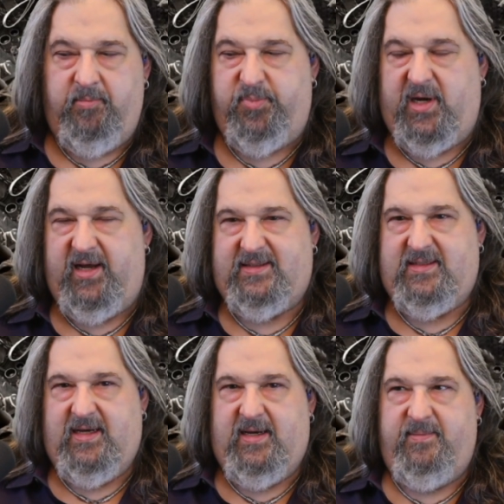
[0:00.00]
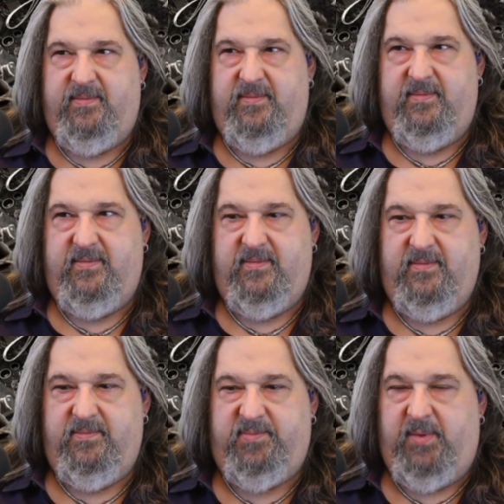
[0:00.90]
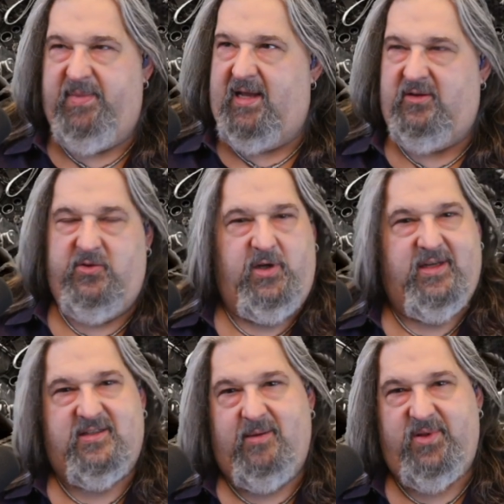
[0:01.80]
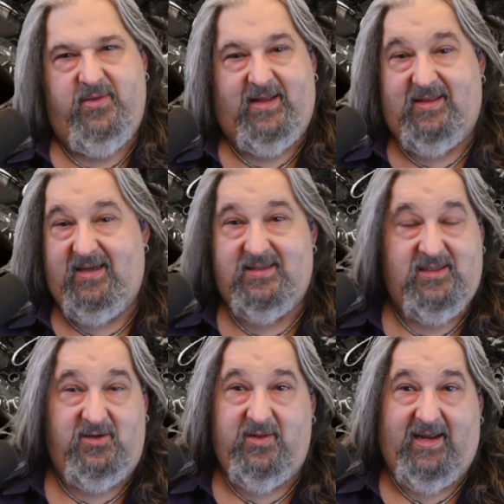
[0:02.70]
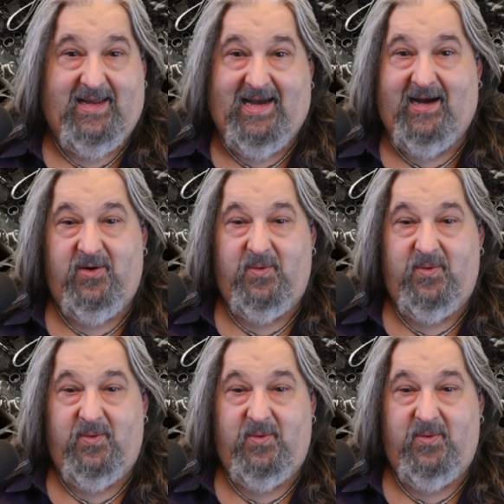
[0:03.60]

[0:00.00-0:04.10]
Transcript: But man, you look at something like this and you're like, how